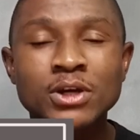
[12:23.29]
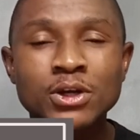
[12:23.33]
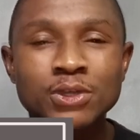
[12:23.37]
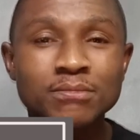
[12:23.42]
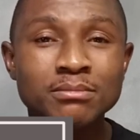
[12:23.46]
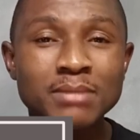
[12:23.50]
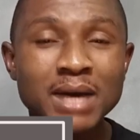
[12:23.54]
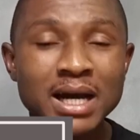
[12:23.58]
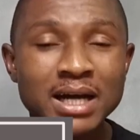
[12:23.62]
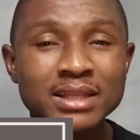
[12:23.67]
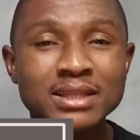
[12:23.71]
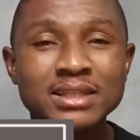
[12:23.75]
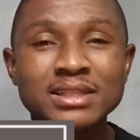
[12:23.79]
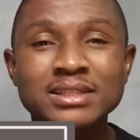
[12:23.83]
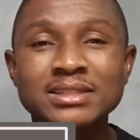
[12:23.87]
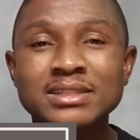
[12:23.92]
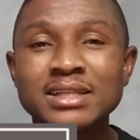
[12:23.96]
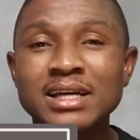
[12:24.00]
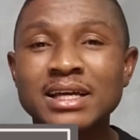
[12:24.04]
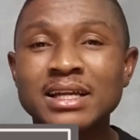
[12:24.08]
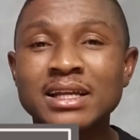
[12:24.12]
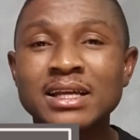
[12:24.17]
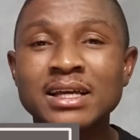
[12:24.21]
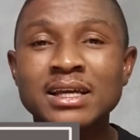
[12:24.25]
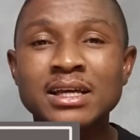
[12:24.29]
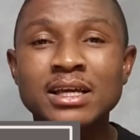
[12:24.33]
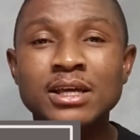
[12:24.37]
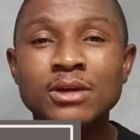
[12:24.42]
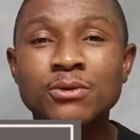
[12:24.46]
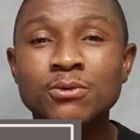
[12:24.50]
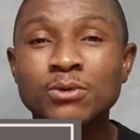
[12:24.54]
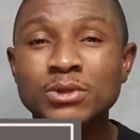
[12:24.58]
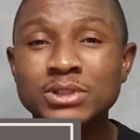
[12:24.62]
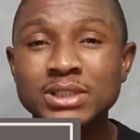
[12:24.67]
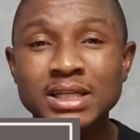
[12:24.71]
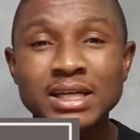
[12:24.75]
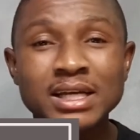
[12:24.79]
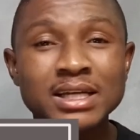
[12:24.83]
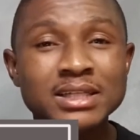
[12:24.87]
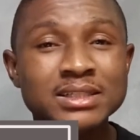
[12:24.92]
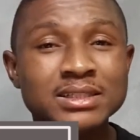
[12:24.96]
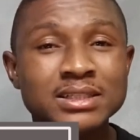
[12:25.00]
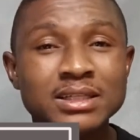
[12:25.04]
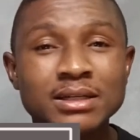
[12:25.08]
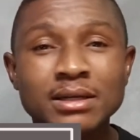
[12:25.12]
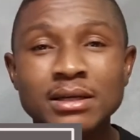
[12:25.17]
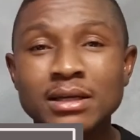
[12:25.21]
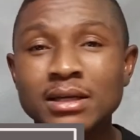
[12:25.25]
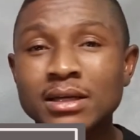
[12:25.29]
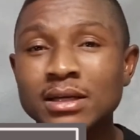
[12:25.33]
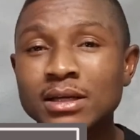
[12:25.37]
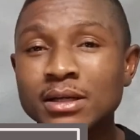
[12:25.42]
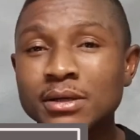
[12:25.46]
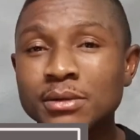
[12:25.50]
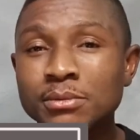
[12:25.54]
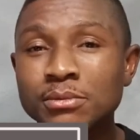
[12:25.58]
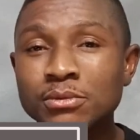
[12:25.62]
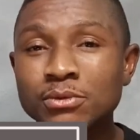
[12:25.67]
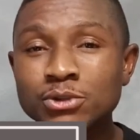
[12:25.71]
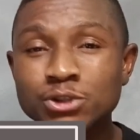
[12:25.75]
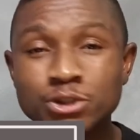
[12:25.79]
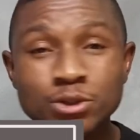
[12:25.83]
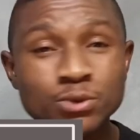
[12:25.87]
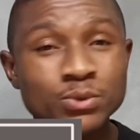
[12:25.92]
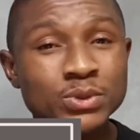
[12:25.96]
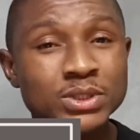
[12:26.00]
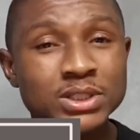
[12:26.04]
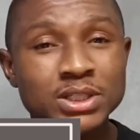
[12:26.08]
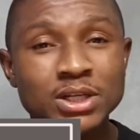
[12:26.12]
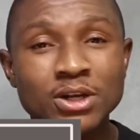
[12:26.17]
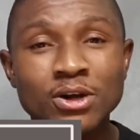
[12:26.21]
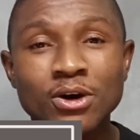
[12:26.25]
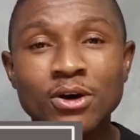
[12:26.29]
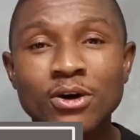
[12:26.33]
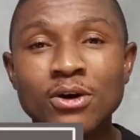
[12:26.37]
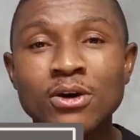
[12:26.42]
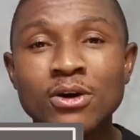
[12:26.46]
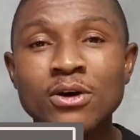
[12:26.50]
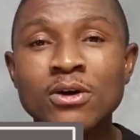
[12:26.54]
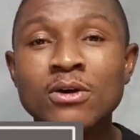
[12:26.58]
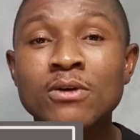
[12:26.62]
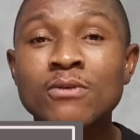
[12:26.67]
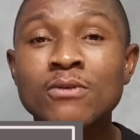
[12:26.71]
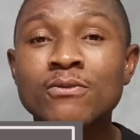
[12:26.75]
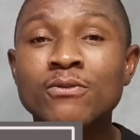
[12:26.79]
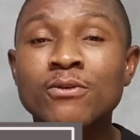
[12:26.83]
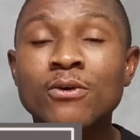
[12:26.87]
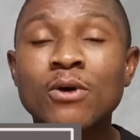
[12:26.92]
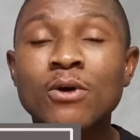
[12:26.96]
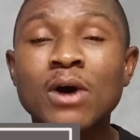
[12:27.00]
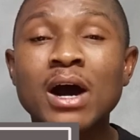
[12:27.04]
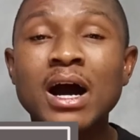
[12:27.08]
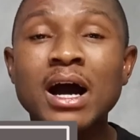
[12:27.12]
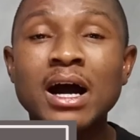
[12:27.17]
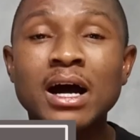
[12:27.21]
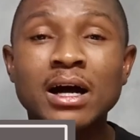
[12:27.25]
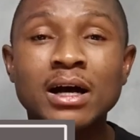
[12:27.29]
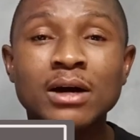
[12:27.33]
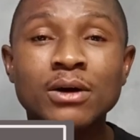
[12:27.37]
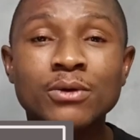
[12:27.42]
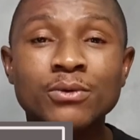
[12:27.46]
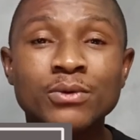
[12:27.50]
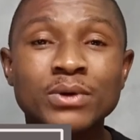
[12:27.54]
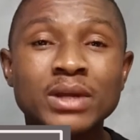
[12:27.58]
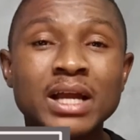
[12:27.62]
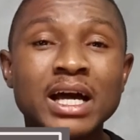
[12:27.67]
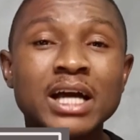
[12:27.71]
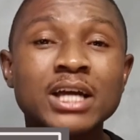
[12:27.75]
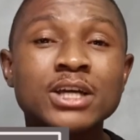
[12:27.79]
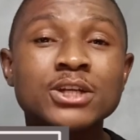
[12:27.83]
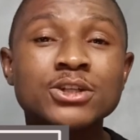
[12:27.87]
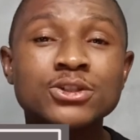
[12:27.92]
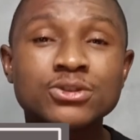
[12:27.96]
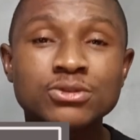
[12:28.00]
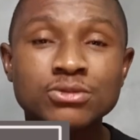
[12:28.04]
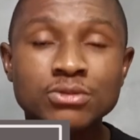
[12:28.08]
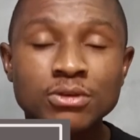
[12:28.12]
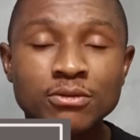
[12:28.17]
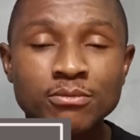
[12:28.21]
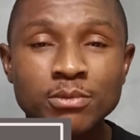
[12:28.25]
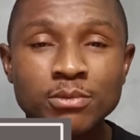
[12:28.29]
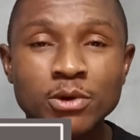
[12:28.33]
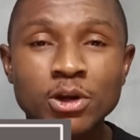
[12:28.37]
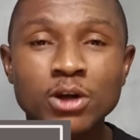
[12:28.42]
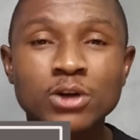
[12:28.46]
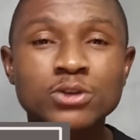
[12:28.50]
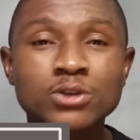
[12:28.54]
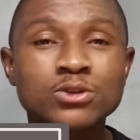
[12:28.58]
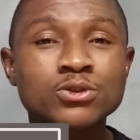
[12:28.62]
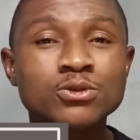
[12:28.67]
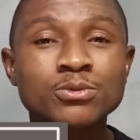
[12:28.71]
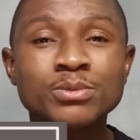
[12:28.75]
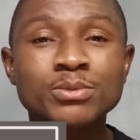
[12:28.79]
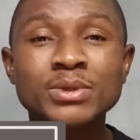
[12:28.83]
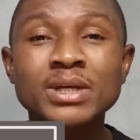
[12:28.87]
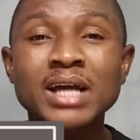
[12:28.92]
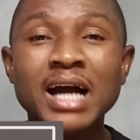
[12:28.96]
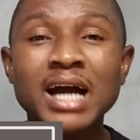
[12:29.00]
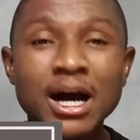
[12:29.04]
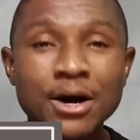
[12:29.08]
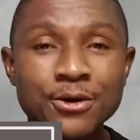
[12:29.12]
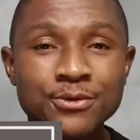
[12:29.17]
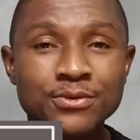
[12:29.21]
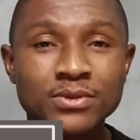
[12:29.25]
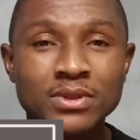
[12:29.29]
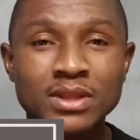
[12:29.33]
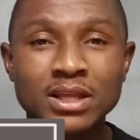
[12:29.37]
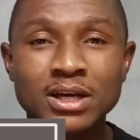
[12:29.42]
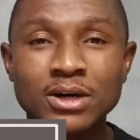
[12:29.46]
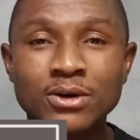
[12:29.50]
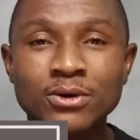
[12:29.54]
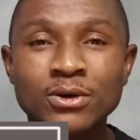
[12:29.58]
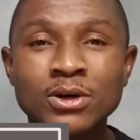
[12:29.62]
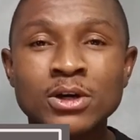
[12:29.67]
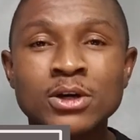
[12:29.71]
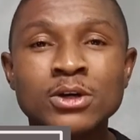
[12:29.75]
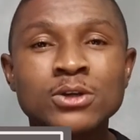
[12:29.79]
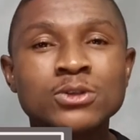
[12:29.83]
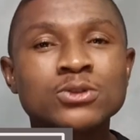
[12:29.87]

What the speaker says: Mark this, that it was against the Jewish law for her, with her issue of blood, to be out there.